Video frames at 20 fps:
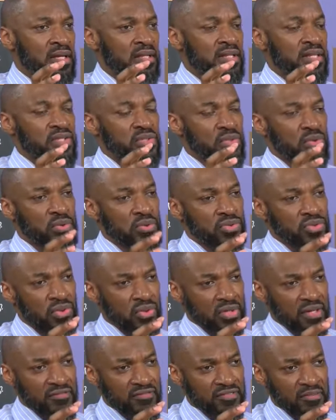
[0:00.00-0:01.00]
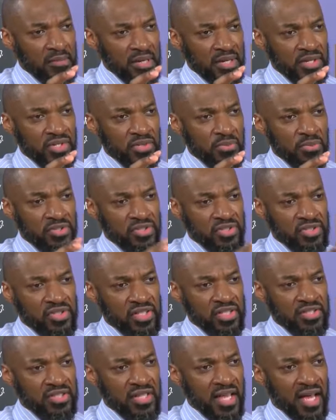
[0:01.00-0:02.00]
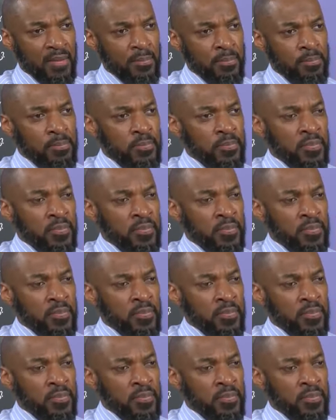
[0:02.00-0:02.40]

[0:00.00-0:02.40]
there's also information which suggests that